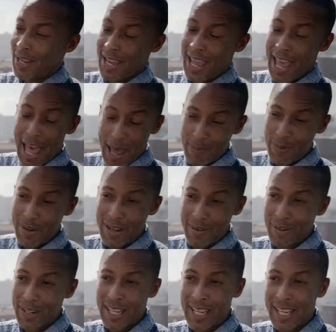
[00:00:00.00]
being happy
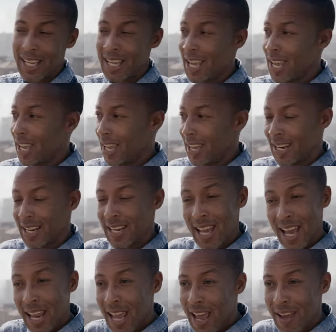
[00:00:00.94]
every day and
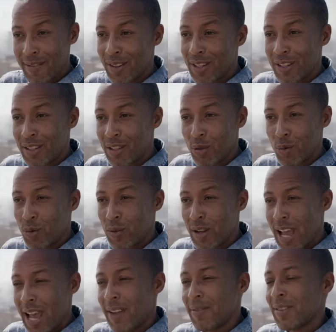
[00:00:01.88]
not having to
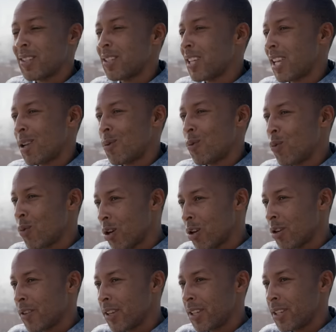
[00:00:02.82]
have the same
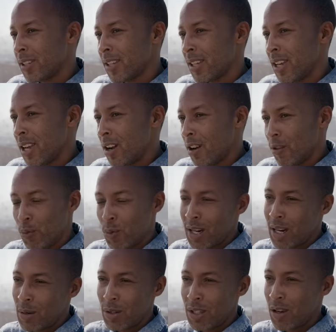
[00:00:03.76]
worries of
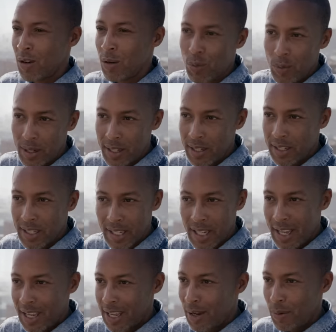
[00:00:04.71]
when I was homeless
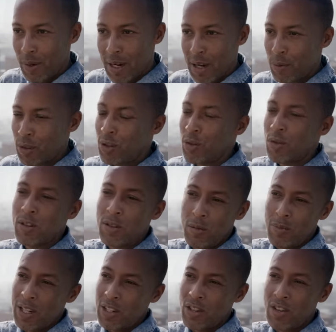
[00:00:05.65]
and when I was going through my